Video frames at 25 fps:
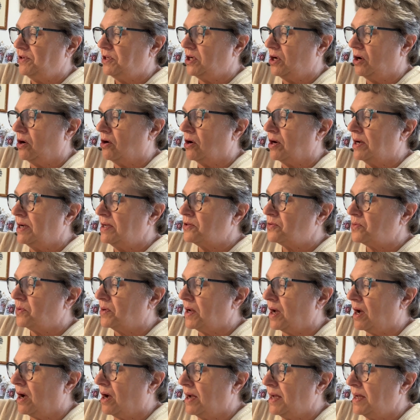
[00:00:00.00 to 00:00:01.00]
yarn is what
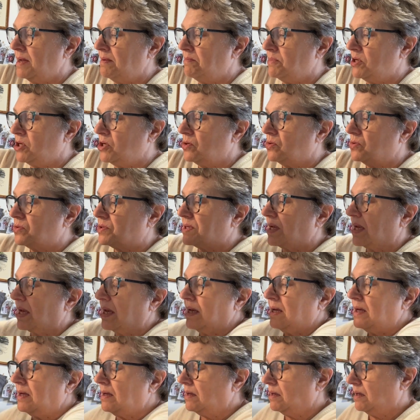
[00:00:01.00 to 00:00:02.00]
I am
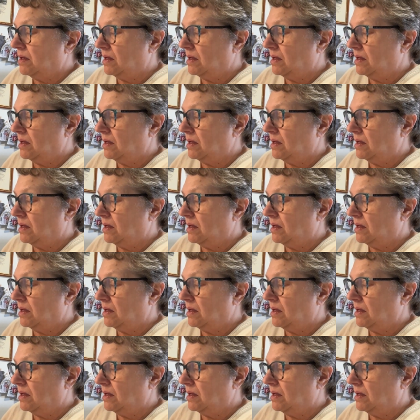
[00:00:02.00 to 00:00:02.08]
using.